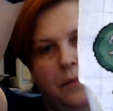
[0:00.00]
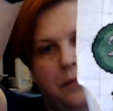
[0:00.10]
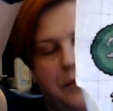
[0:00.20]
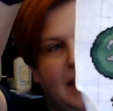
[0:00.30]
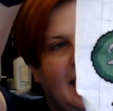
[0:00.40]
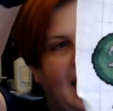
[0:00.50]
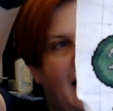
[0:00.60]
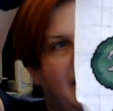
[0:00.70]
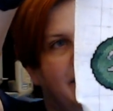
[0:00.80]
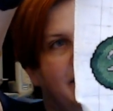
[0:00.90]
But
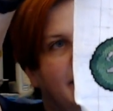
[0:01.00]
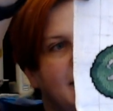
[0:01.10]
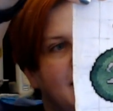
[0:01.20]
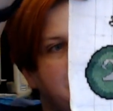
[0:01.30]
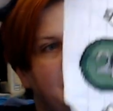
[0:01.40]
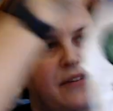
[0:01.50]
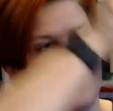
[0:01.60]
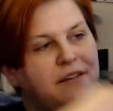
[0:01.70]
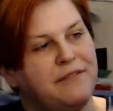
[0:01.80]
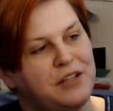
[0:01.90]
yeah, this is my
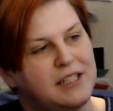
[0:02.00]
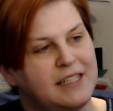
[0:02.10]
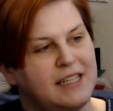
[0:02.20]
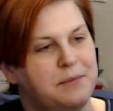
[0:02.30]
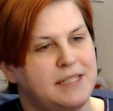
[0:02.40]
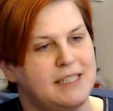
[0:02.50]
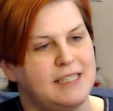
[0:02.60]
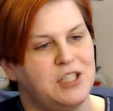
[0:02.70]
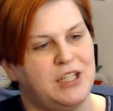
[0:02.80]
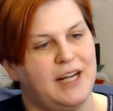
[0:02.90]
very first attempt at
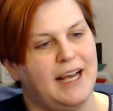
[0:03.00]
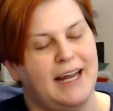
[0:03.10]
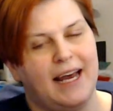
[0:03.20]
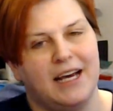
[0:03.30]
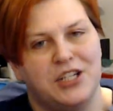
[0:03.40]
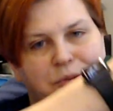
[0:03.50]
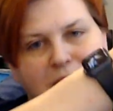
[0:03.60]
stitching, and as you can